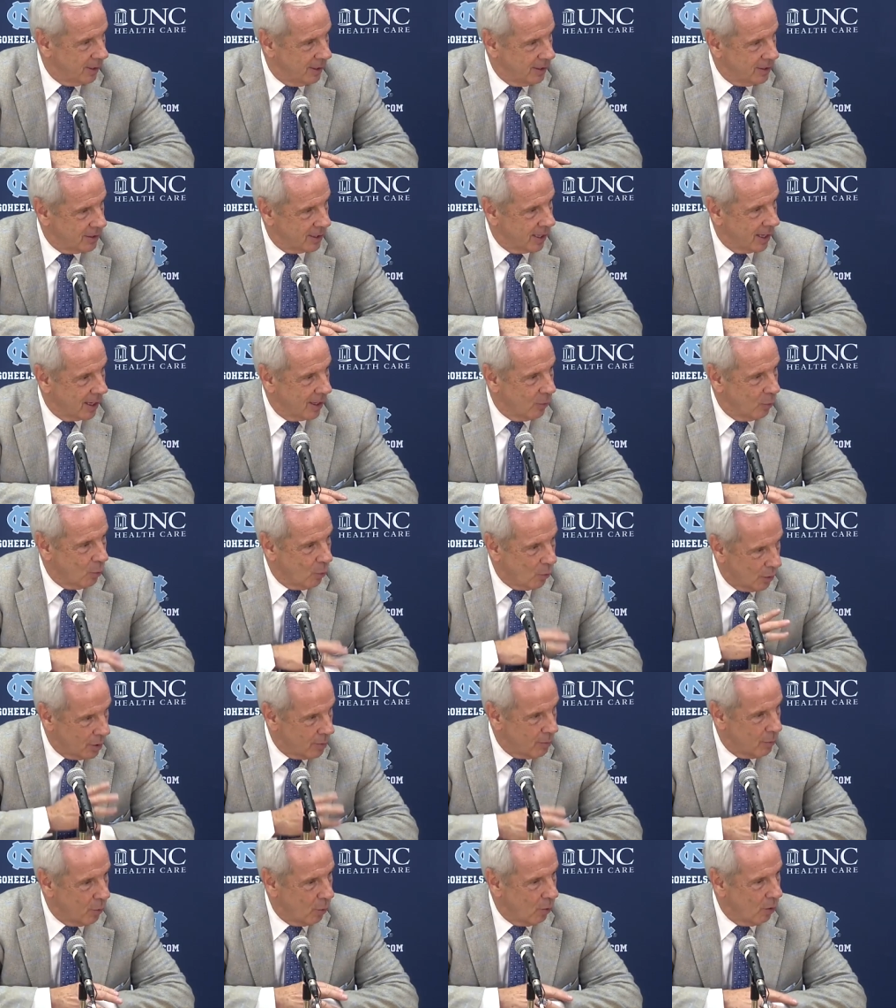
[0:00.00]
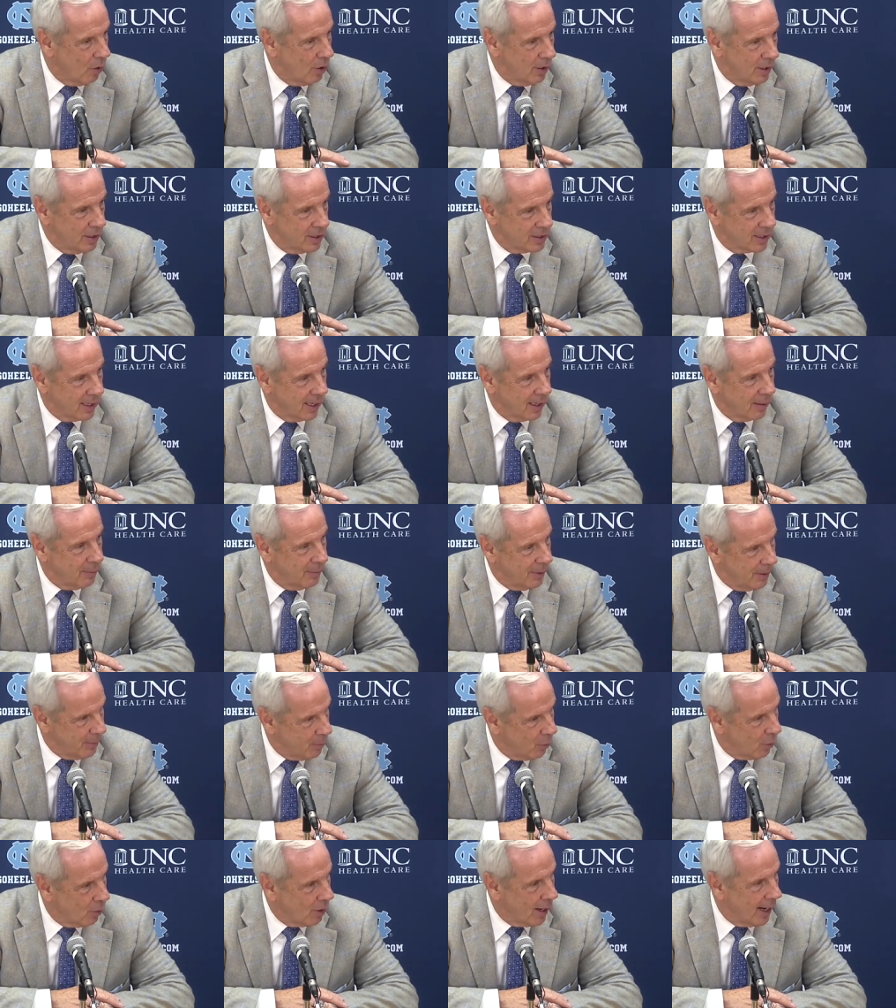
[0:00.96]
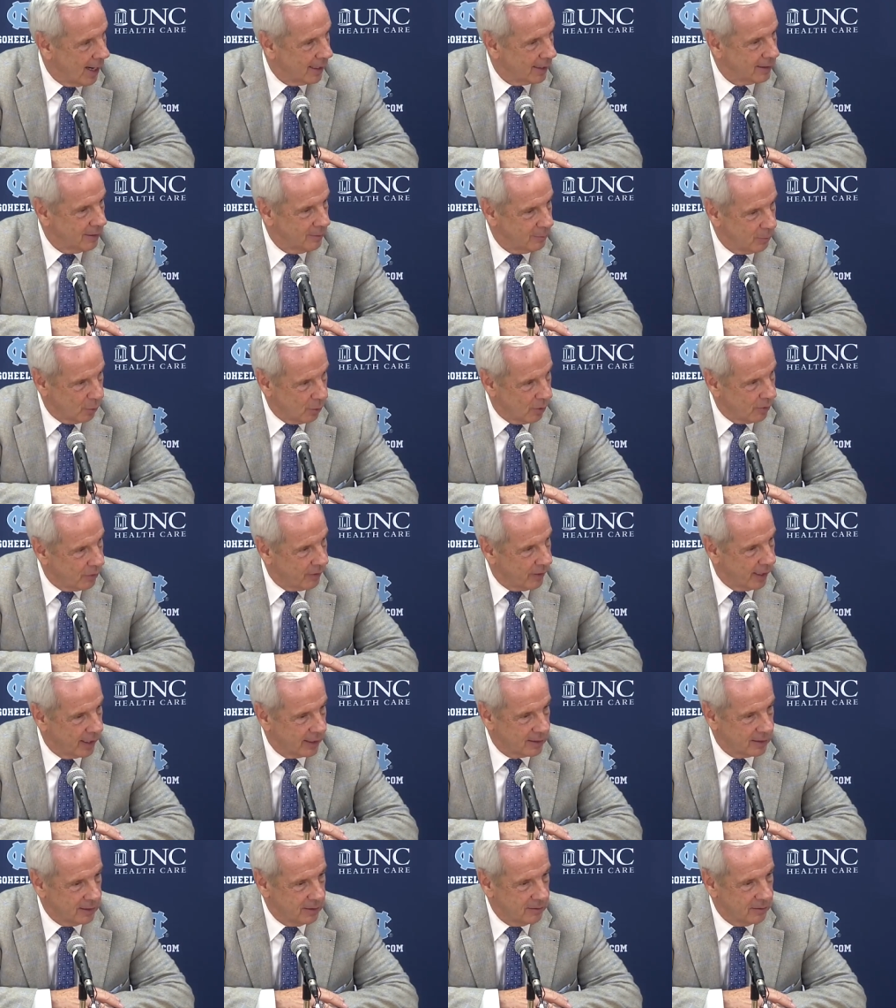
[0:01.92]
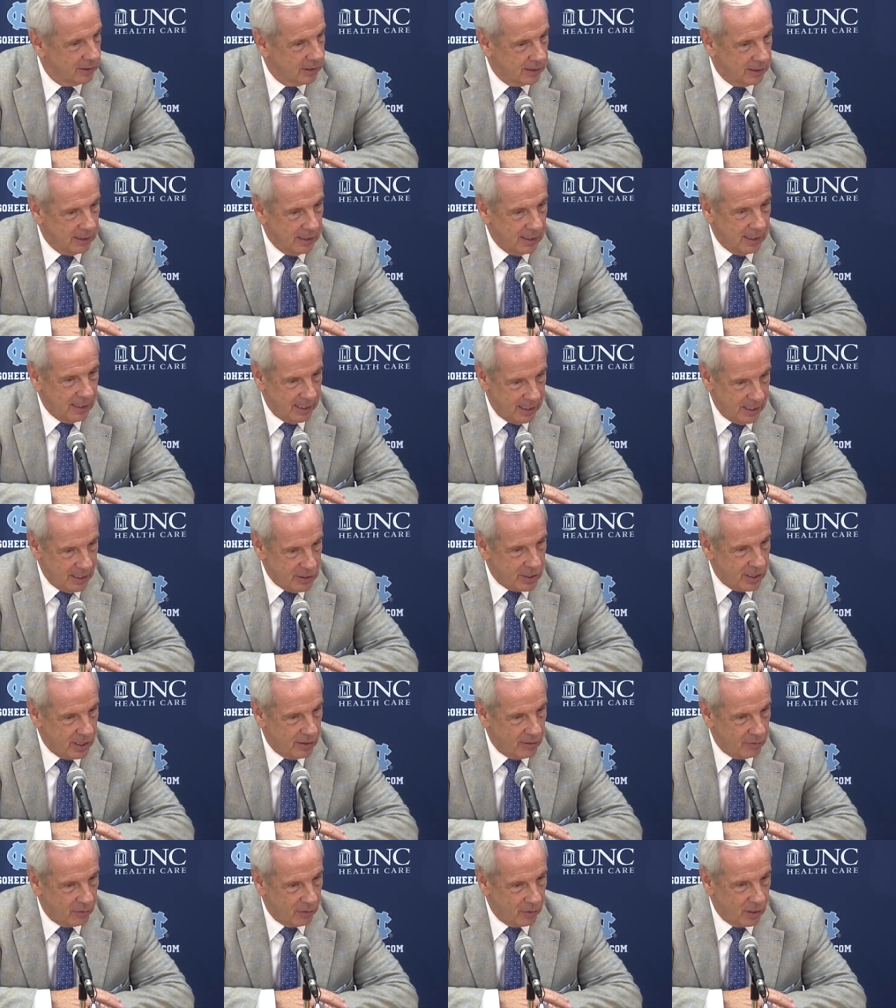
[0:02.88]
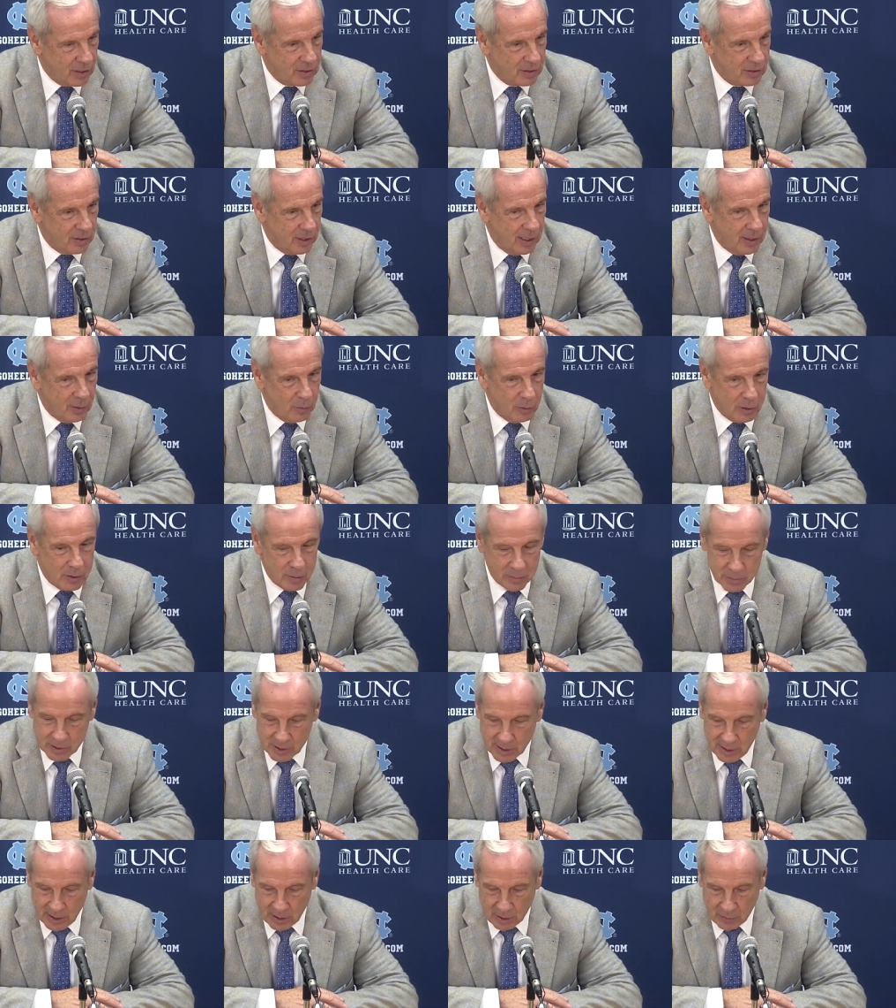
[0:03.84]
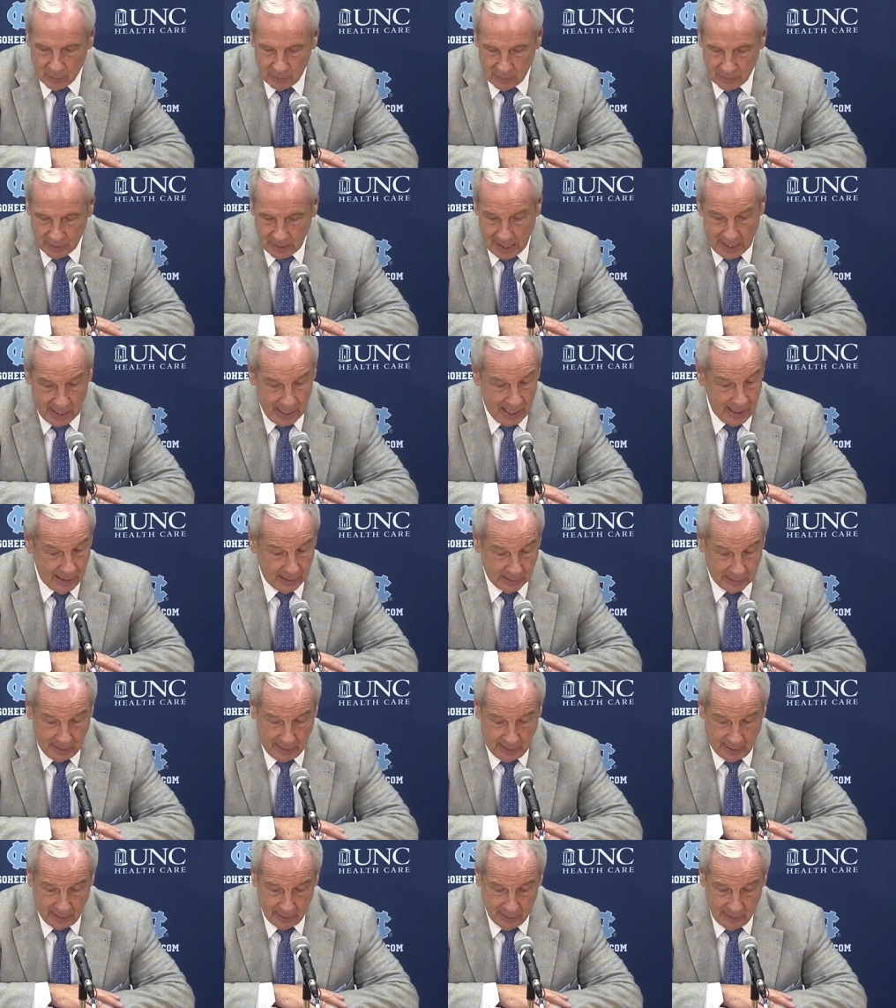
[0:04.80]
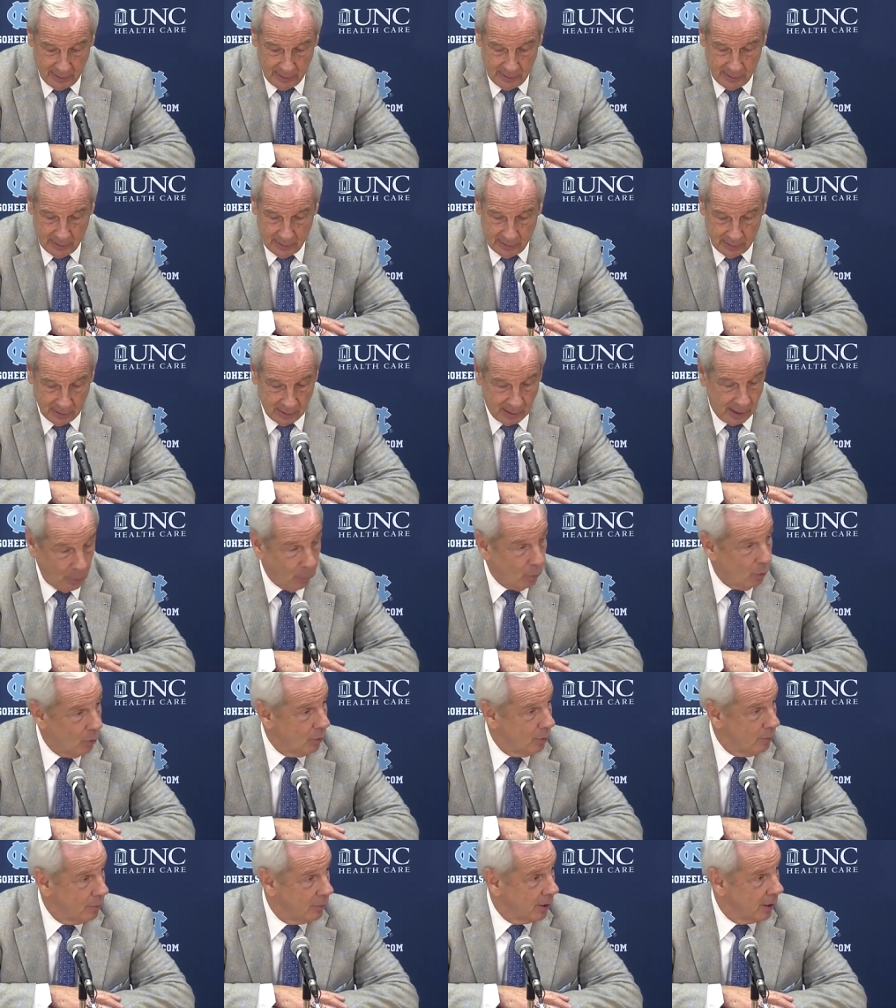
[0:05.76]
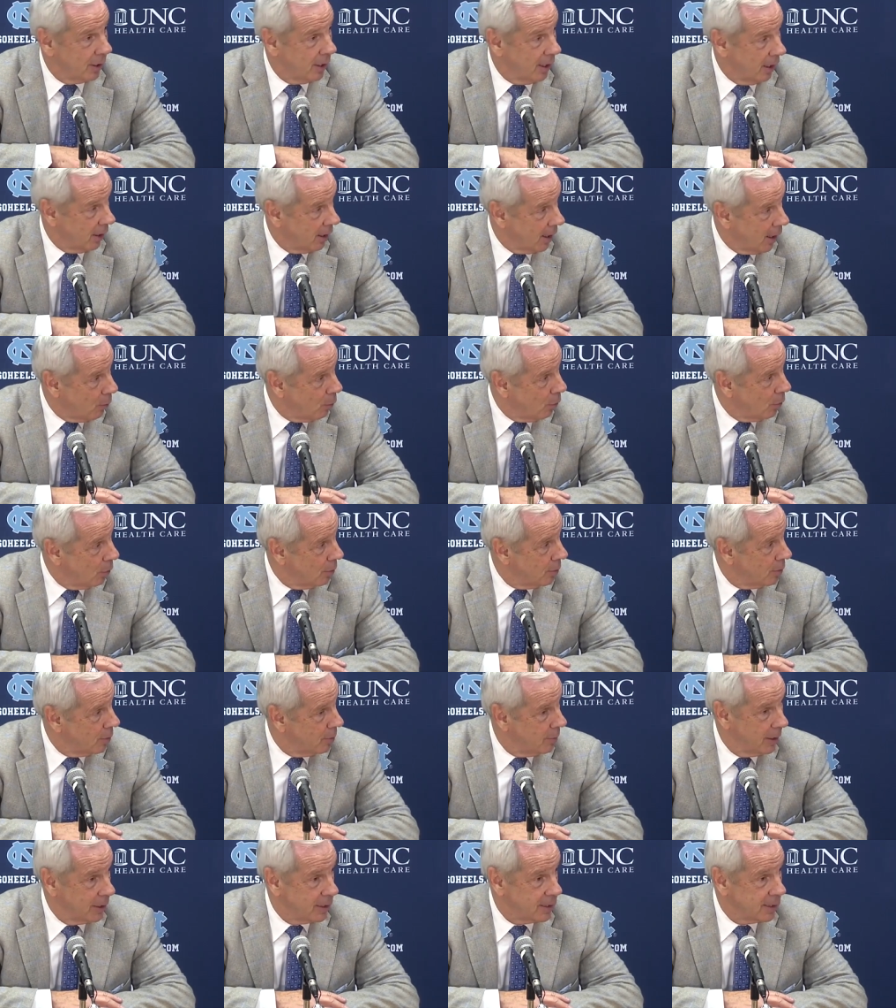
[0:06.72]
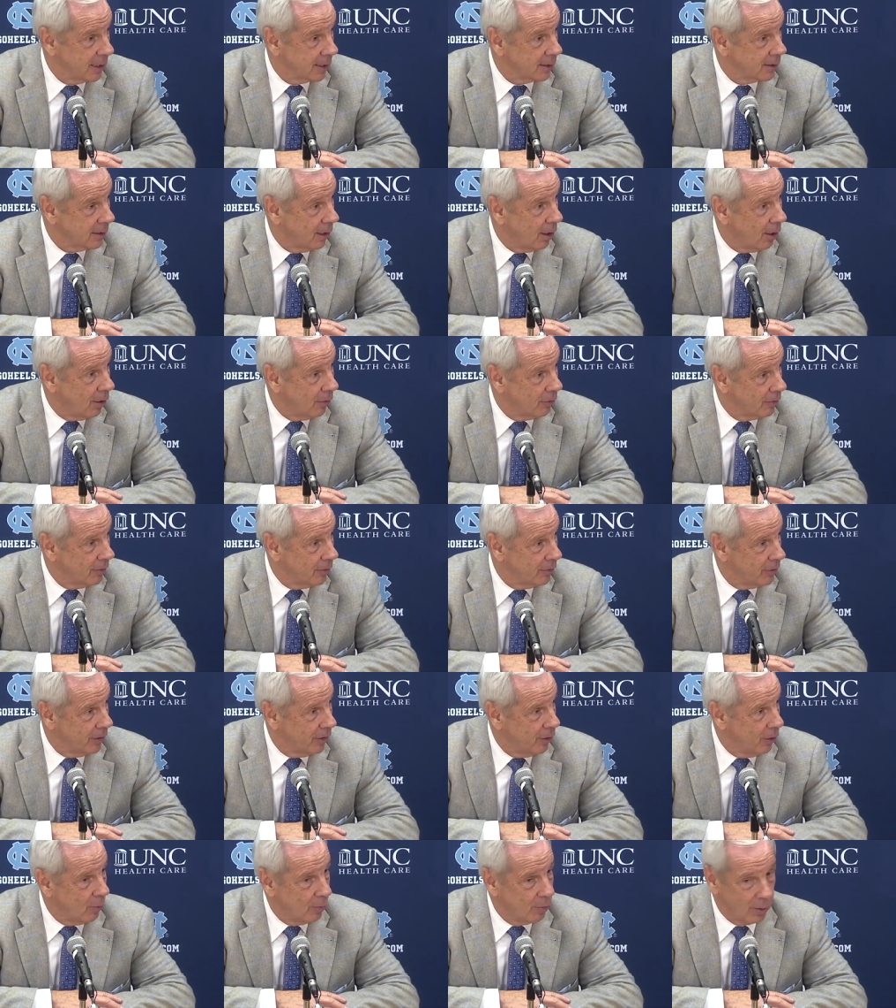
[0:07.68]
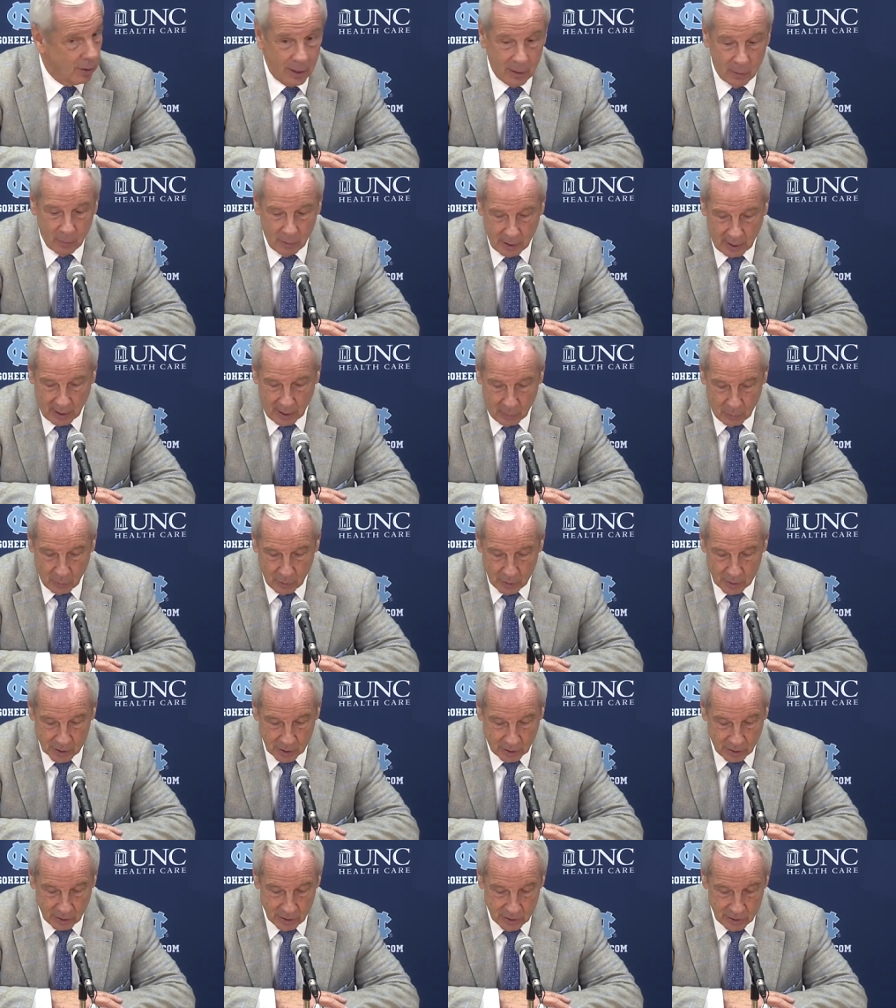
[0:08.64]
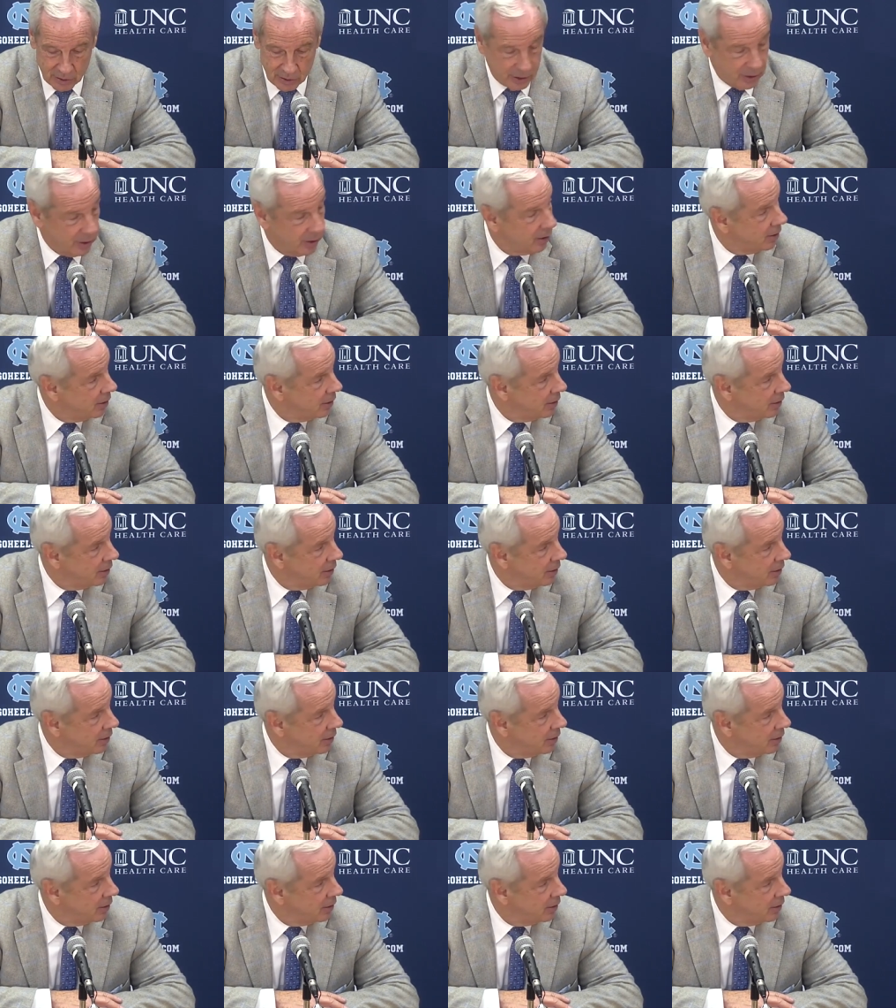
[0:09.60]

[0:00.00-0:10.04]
but he's got to want it more, and he's got to be more active, more effective, and he's getting frustrated with himself. And I like that. I want him to care. I want him to be ticked off. If you don't play well, I want it to hurt you.